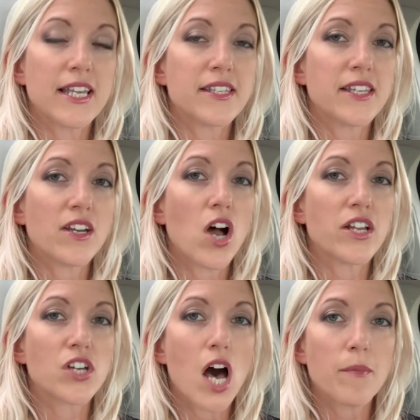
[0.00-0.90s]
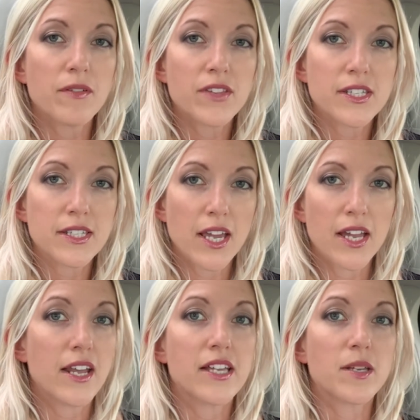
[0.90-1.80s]
sit on top of the
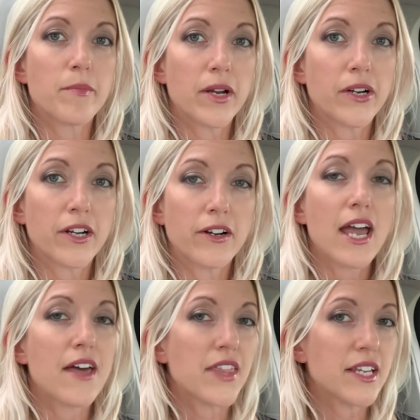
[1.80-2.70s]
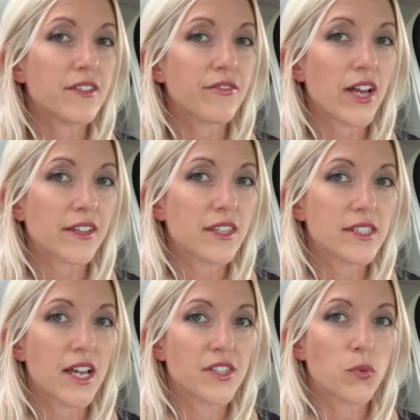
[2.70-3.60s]
skin as a barrier and they deflect the
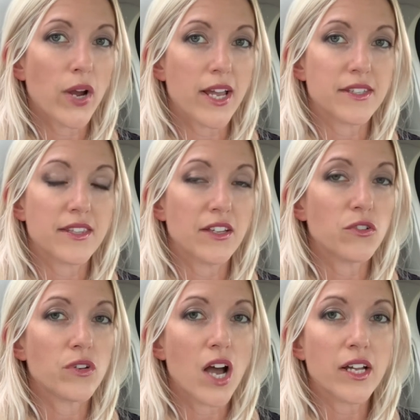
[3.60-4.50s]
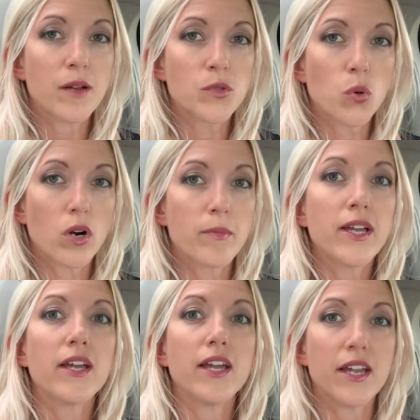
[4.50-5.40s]
sun's rays. They do not absorb
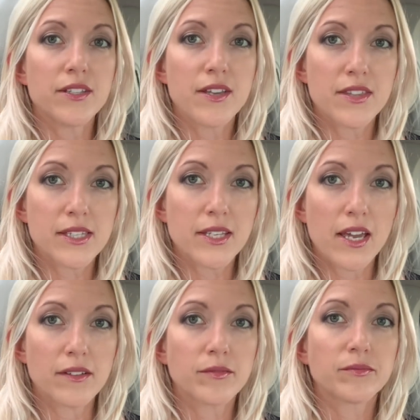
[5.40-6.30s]
into the skin.